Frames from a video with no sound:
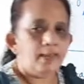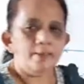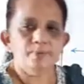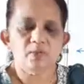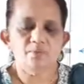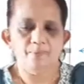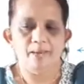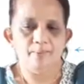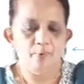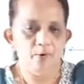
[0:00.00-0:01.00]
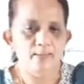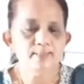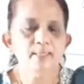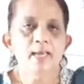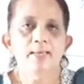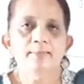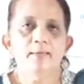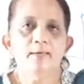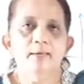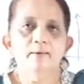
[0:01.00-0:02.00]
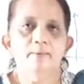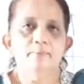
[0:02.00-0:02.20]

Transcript: types of parabolas, the